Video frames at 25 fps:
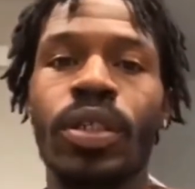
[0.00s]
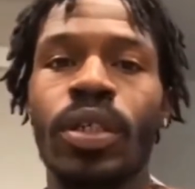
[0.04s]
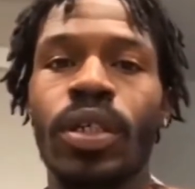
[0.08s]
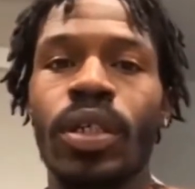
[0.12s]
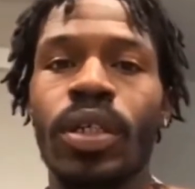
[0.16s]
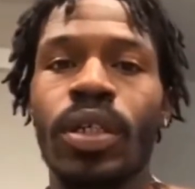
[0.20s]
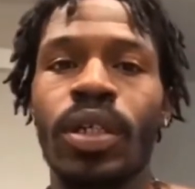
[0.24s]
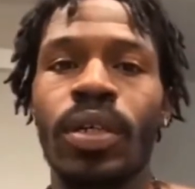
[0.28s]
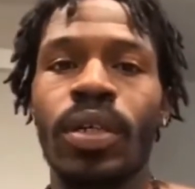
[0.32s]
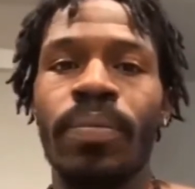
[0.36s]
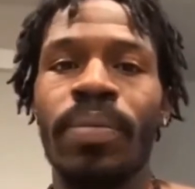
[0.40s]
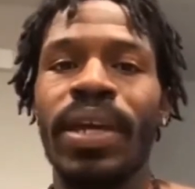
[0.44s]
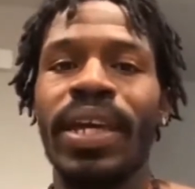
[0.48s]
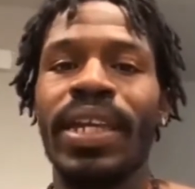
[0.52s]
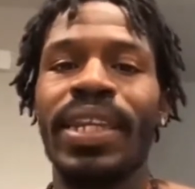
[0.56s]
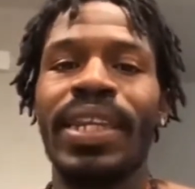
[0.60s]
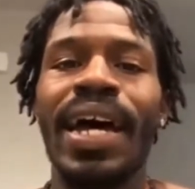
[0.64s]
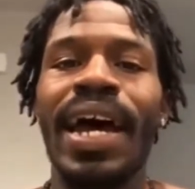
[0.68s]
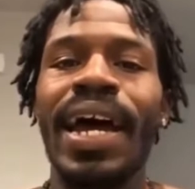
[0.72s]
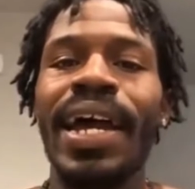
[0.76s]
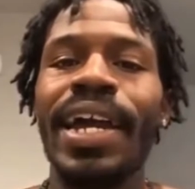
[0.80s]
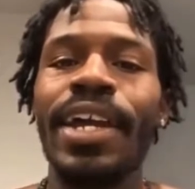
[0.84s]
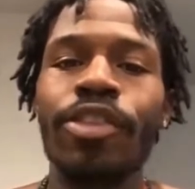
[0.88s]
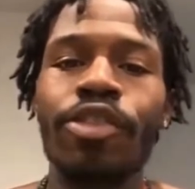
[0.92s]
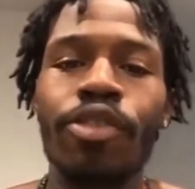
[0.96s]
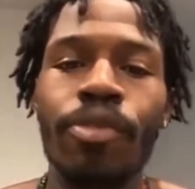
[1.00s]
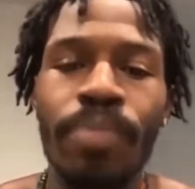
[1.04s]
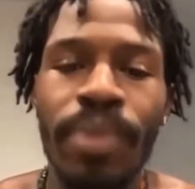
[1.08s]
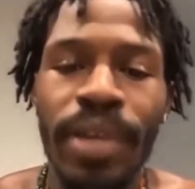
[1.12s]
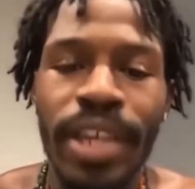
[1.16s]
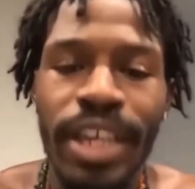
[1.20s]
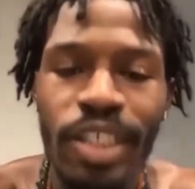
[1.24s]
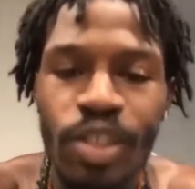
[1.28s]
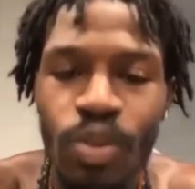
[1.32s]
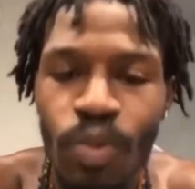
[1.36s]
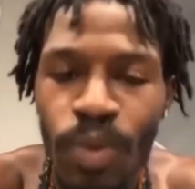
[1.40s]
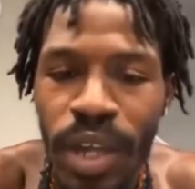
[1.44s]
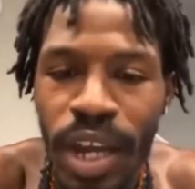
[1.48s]
Being non-ether beings,
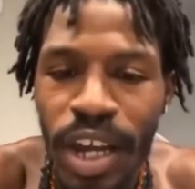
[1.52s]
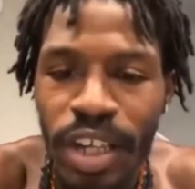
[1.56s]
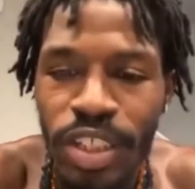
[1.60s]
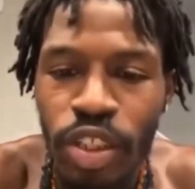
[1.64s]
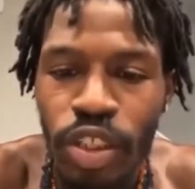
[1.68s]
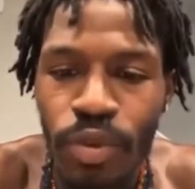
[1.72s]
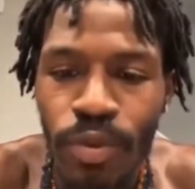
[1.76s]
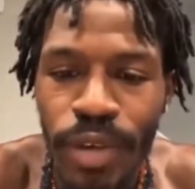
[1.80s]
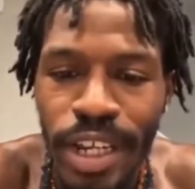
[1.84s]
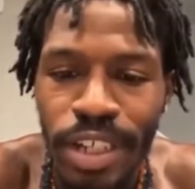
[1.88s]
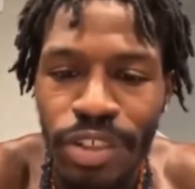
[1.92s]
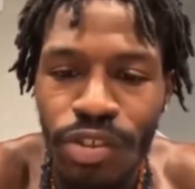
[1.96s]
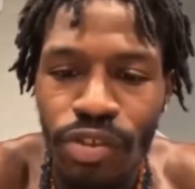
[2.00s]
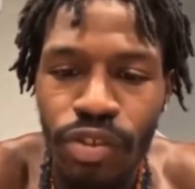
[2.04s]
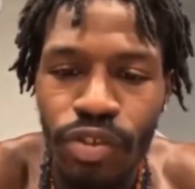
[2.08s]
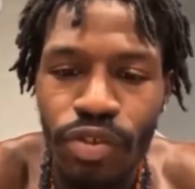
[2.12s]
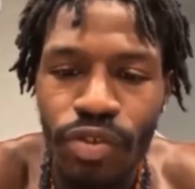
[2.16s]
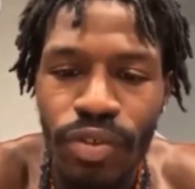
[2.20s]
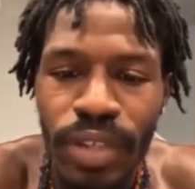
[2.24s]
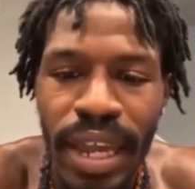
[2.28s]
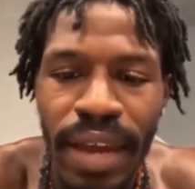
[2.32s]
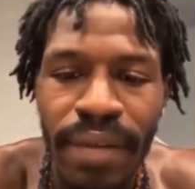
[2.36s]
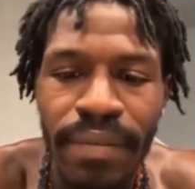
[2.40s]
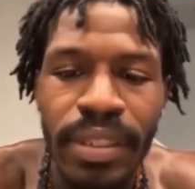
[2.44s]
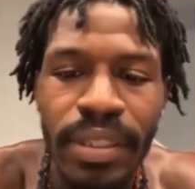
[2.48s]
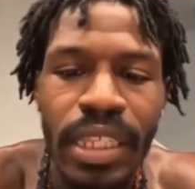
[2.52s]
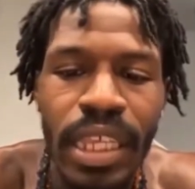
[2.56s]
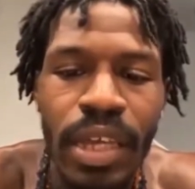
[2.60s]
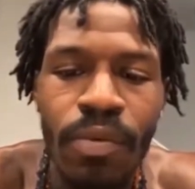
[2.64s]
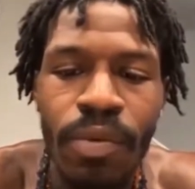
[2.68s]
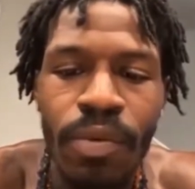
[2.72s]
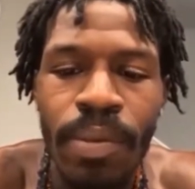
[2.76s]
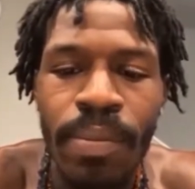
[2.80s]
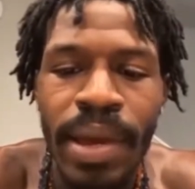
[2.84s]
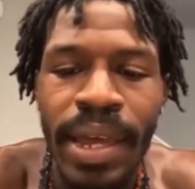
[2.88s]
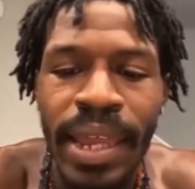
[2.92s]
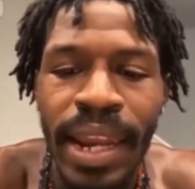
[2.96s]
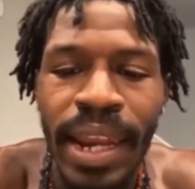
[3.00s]
we are terrestrials. Everything we
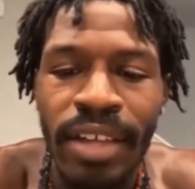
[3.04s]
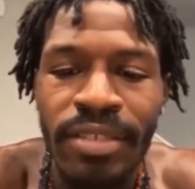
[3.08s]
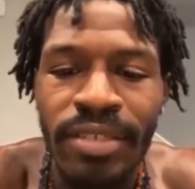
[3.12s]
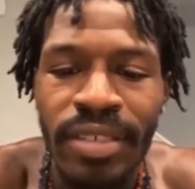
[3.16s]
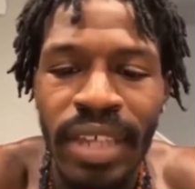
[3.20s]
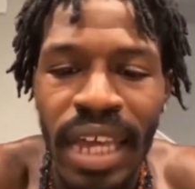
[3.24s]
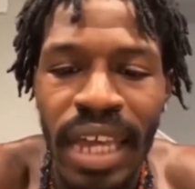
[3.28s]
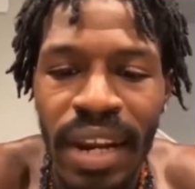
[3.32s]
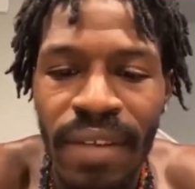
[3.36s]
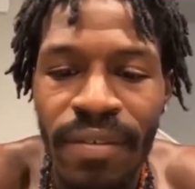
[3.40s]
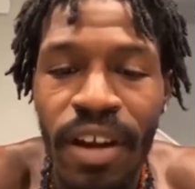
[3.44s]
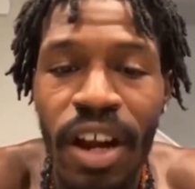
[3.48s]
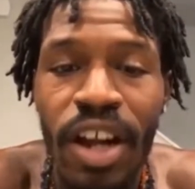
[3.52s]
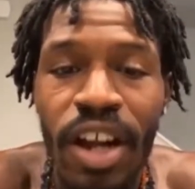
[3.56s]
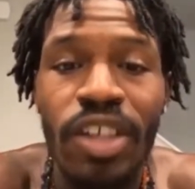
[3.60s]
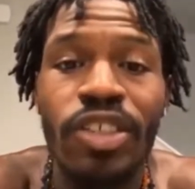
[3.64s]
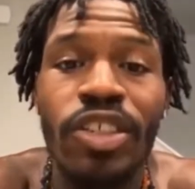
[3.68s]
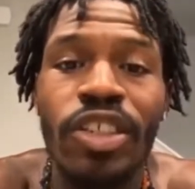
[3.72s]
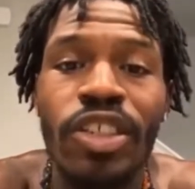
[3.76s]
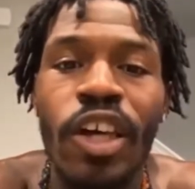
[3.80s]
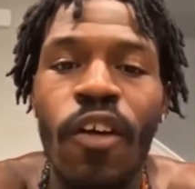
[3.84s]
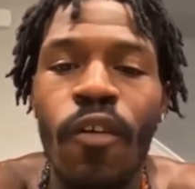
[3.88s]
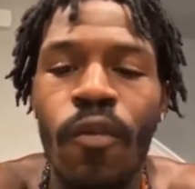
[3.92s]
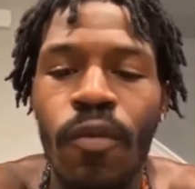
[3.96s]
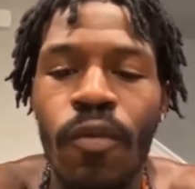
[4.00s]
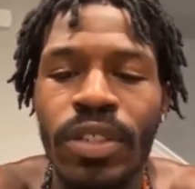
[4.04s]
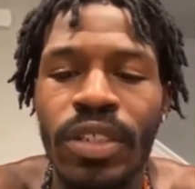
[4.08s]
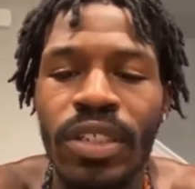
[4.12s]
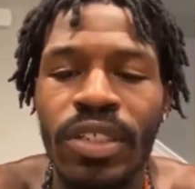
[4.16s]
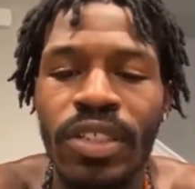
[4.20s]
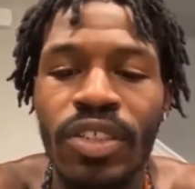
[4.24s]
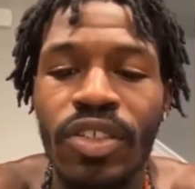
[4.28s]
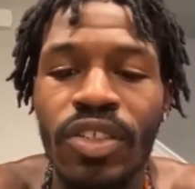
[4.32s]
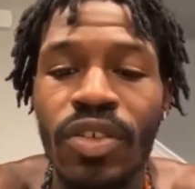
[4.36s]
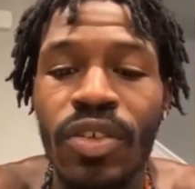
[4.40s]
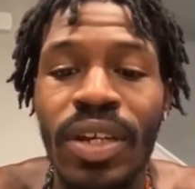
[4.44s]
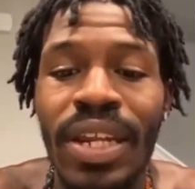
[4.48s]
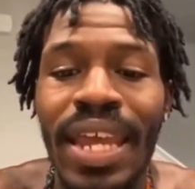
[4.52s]
made outside of ourselves was
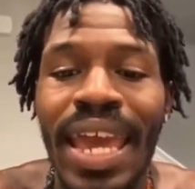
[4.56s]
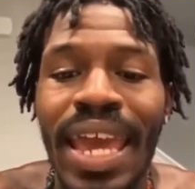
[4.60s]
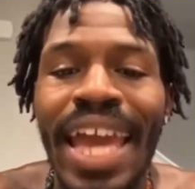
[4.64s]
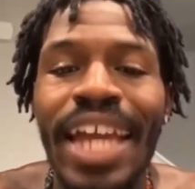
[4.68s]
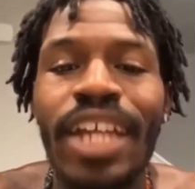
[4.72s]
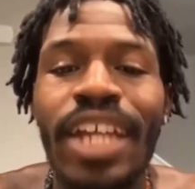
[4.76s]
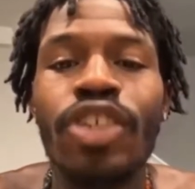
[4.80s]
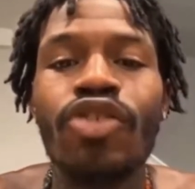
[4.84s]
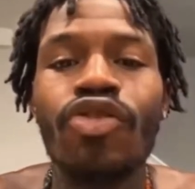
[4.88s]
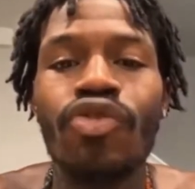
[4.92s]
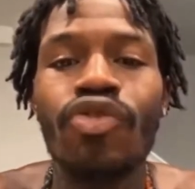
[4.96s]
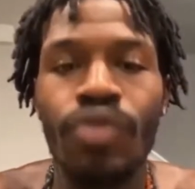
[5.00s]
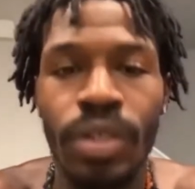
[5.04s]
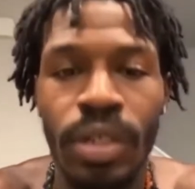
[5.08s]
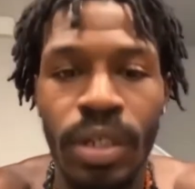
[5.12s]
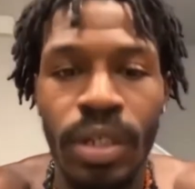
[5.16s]
considered extra.